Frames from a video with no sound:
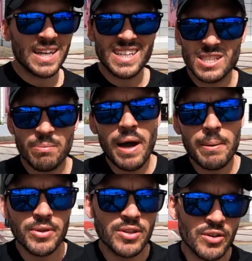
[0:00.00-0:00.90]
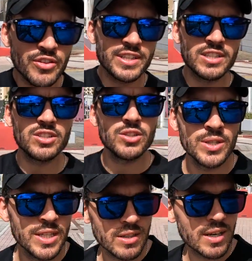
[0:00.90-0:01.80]
it is a popular thing to do
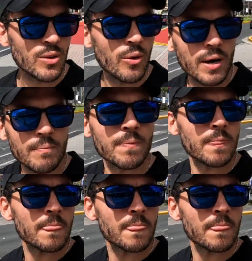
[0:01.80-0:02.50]
here on Guam.